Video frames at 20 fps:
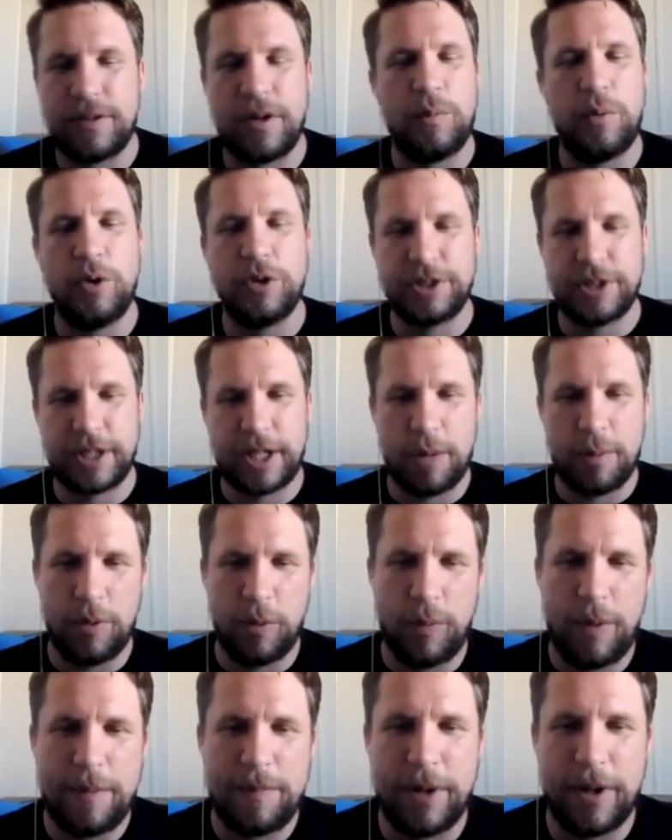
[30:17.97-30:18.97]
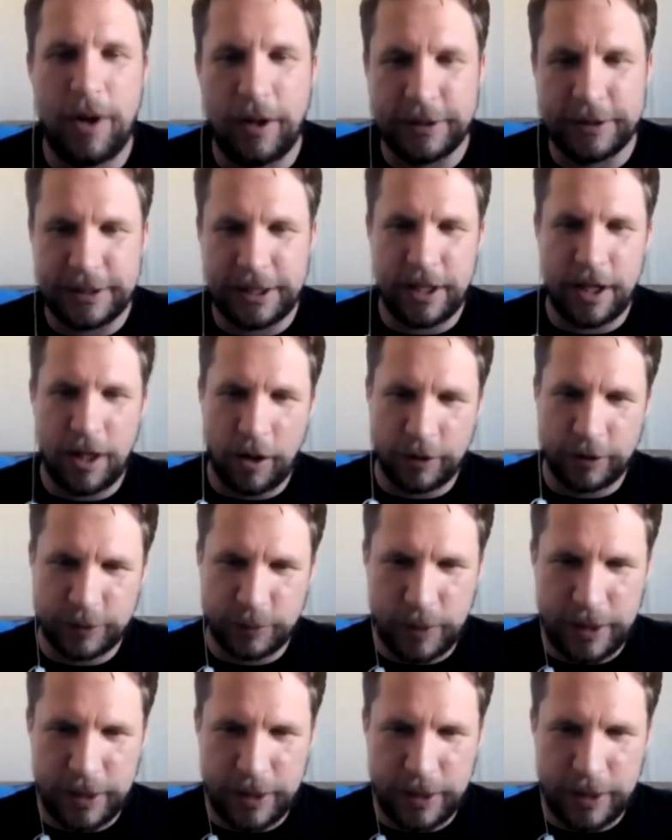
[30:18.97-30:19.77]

I, I watched a couple of webinars in the last